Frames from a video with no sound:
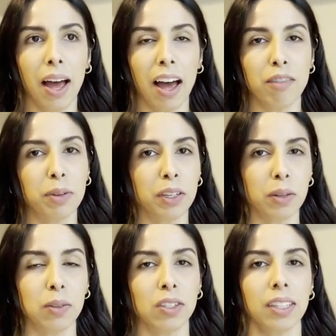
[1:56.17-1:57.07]
I've been
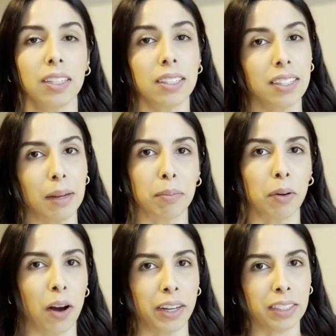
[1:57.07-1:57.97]
using the same
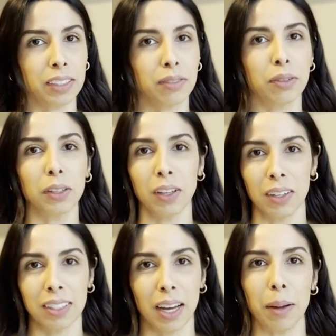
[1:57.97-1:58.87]
product for a long
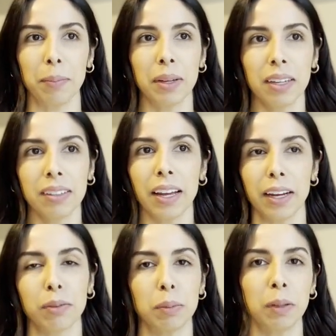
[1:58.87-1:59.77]
time,
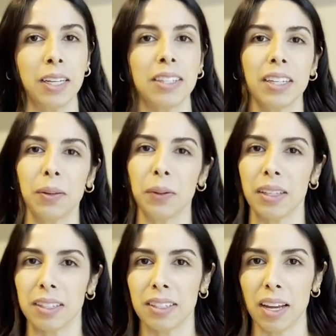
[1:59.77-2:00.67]
like replacing it with
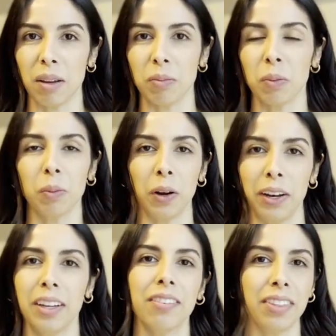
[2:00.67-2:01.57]
the same one,
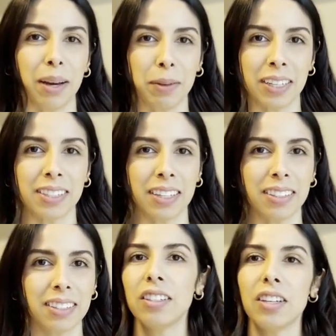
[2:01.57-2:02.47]
if that makes sense.
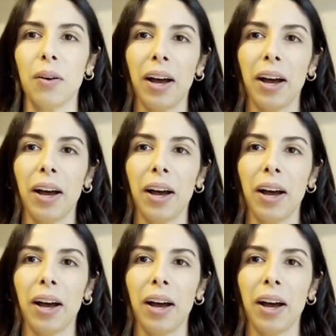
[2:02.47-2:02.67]
So